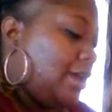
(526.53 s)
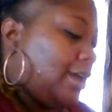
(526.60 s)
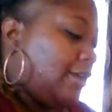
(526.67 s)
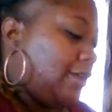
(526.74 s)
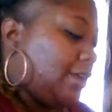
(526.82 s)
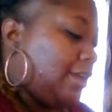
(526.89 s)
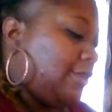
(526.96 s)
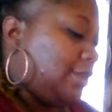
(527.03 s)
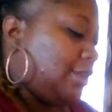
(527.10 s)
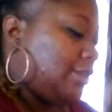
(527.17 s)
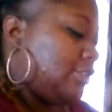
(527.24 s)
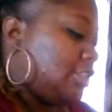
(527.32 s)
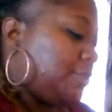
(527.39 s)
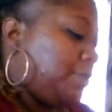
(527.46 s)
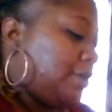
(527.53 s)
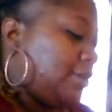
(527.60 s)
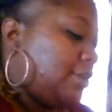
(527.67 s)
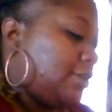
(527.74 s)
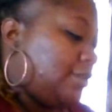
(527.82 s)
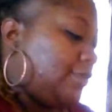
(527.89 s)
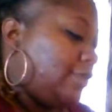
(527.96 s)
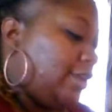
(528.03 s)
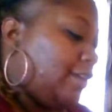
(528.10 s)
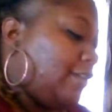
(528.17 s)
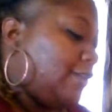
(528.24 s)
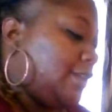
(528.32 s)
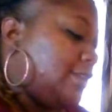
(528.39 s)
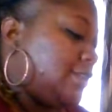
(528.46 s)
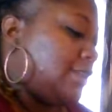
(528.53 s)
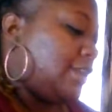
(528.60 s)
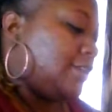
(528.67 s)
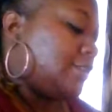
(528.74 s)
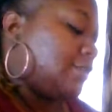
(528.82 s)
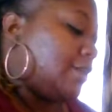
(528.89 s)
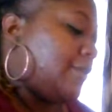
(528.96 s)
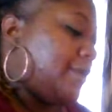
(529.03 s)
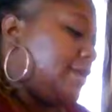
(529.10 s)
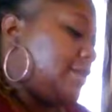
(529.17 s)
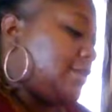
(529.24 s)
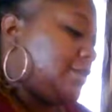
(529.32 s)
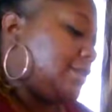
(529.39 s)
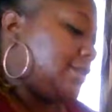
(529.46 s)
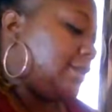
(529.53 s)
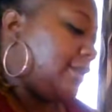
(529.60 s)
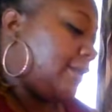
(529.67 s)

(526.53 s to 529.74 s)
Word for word: All right, what else, spirit, for Aries next three months?